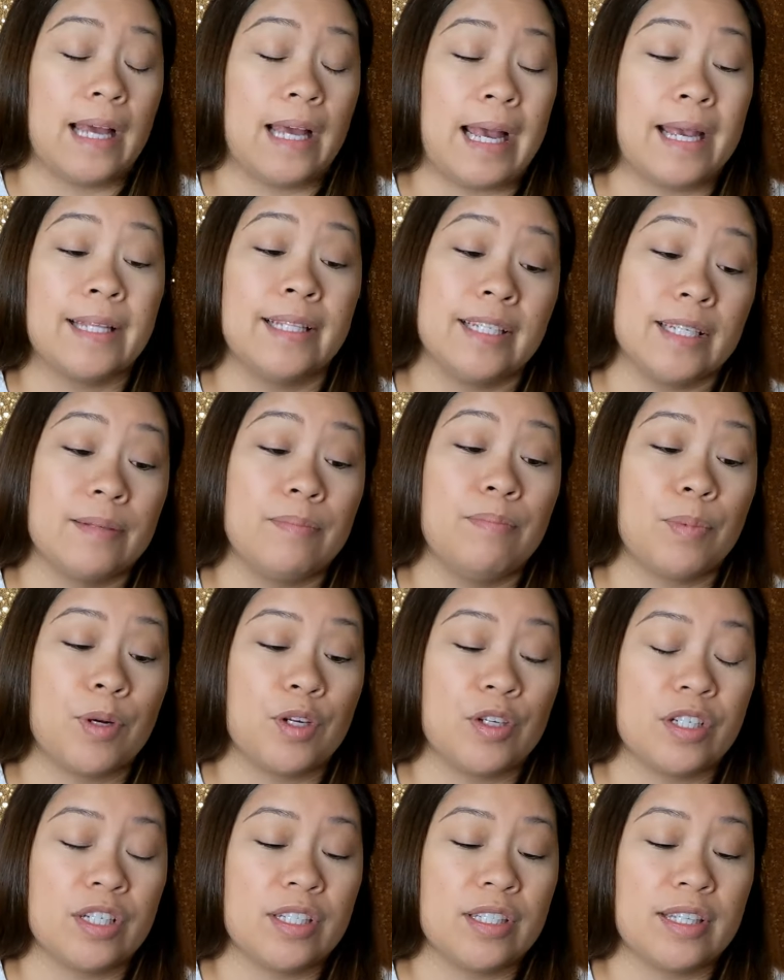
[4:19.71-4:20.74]
I did
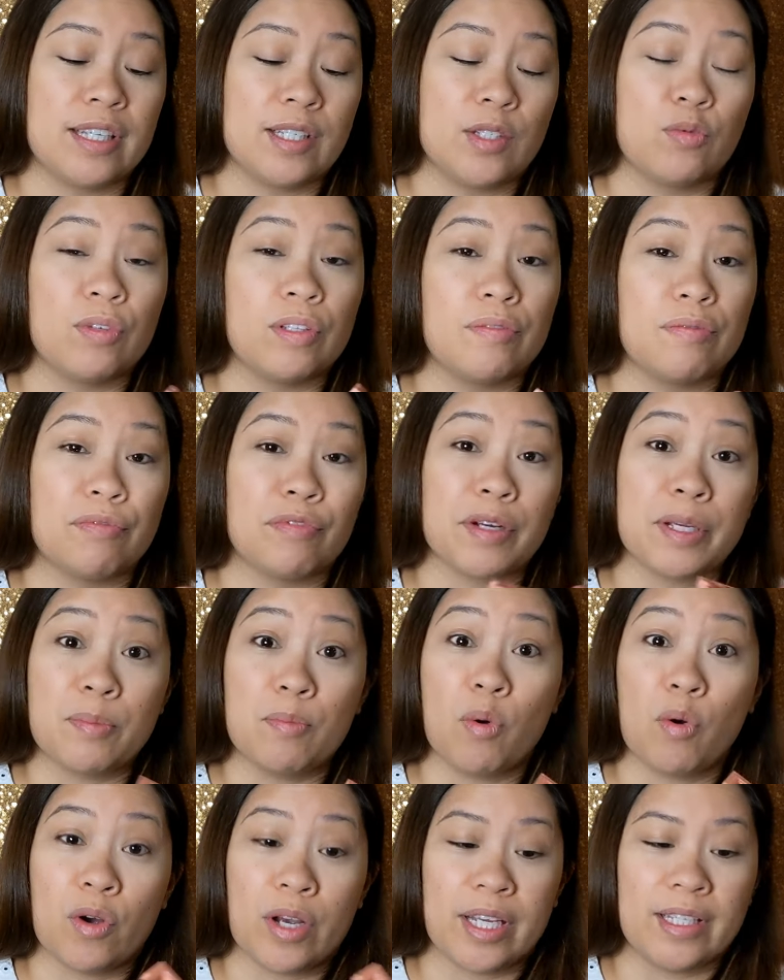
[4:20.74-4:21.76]
purchase this with free
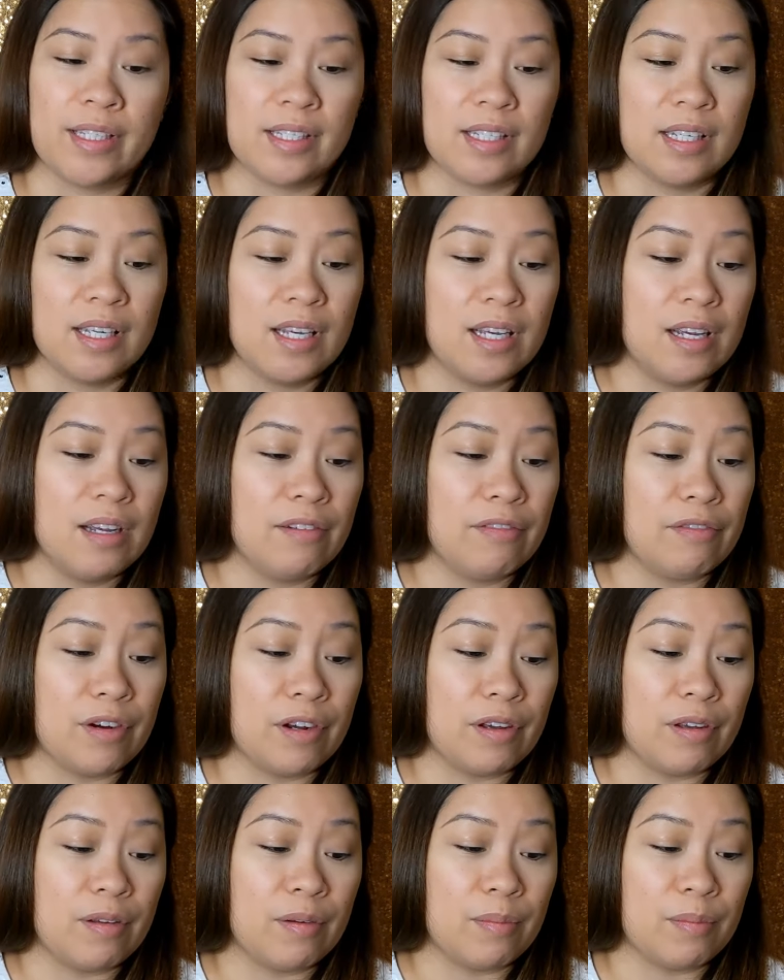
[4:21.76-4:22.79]
points
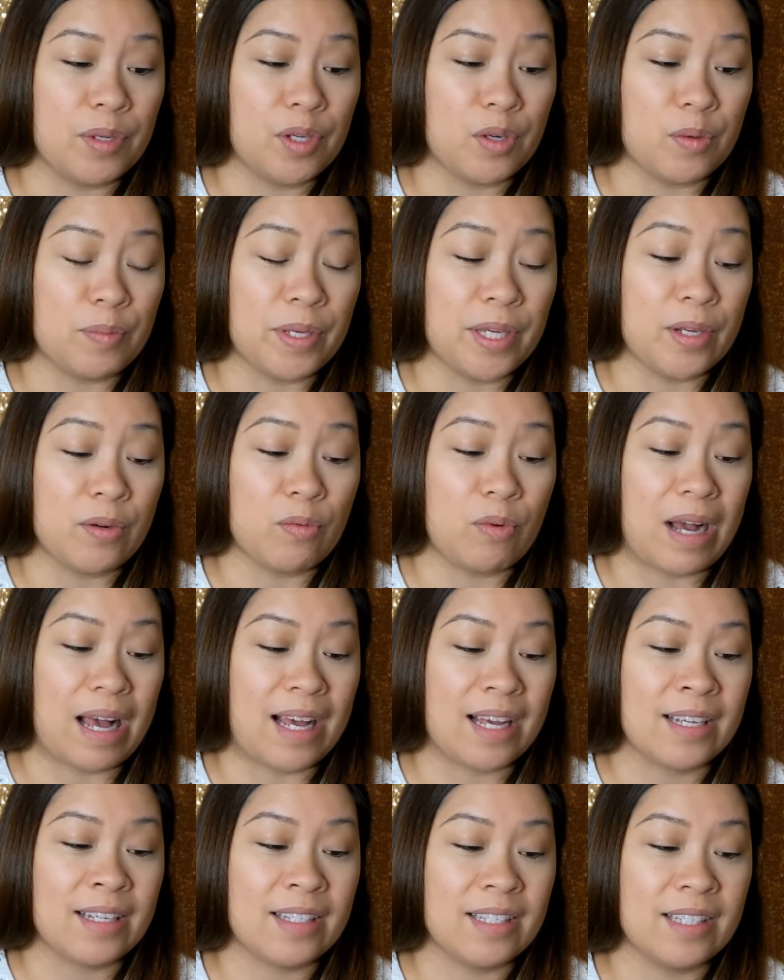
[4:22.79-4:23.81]
from European
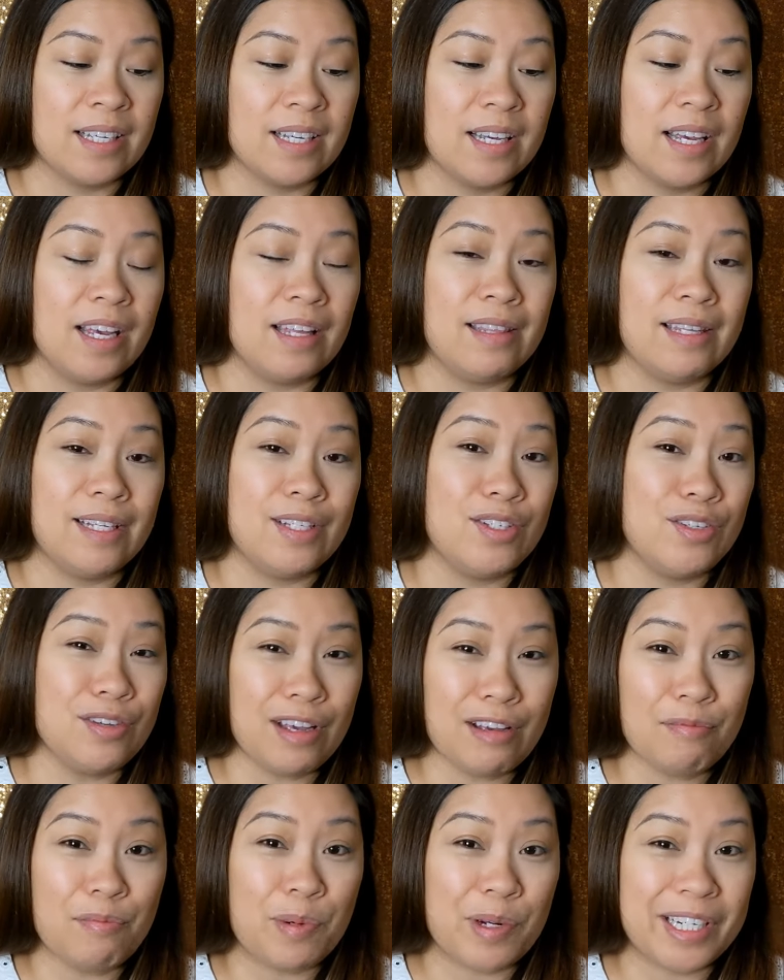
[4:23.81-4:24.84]
Wax, and they do
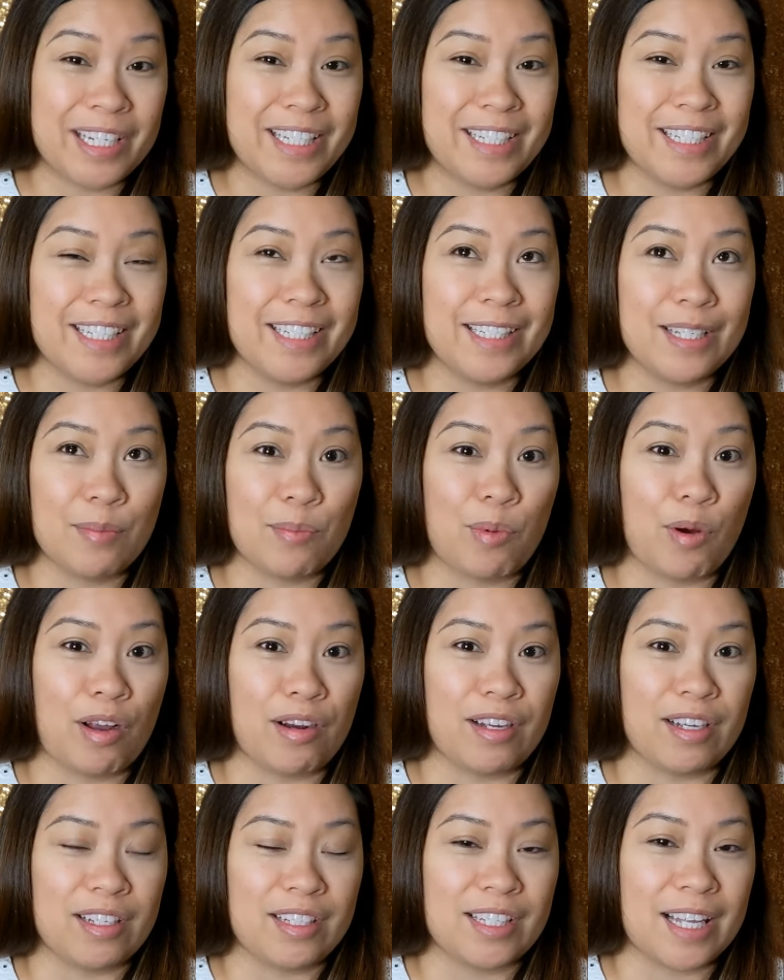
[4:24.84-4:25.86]
have pretty decent
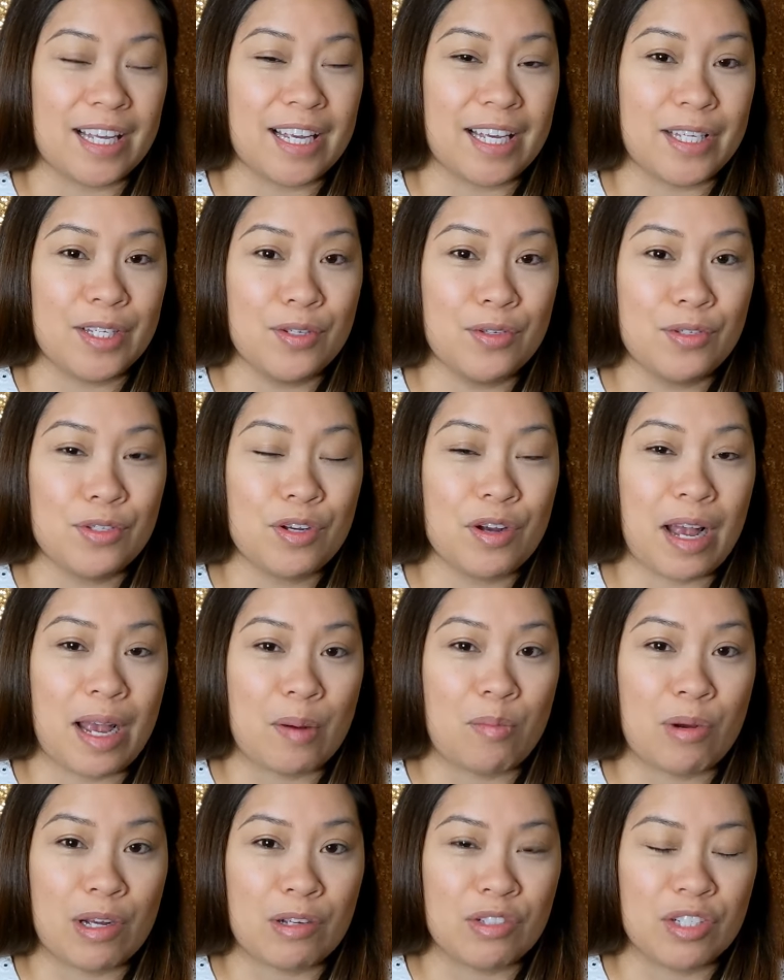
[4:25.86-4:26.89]
products. Like I use their
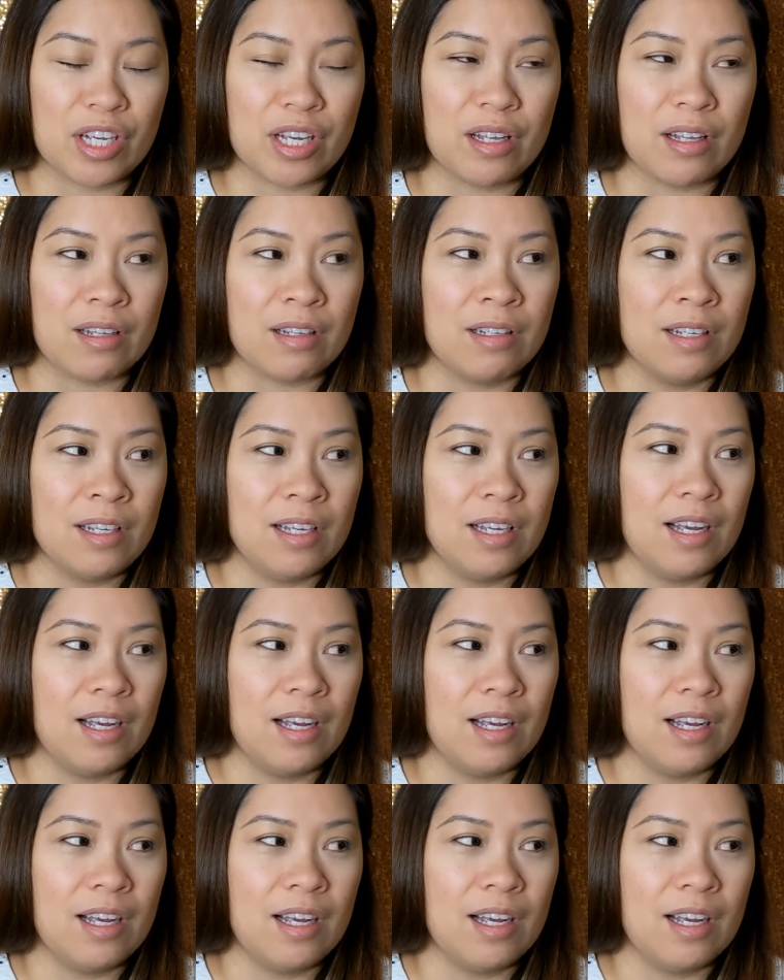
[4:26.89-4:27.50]
eyebrow gel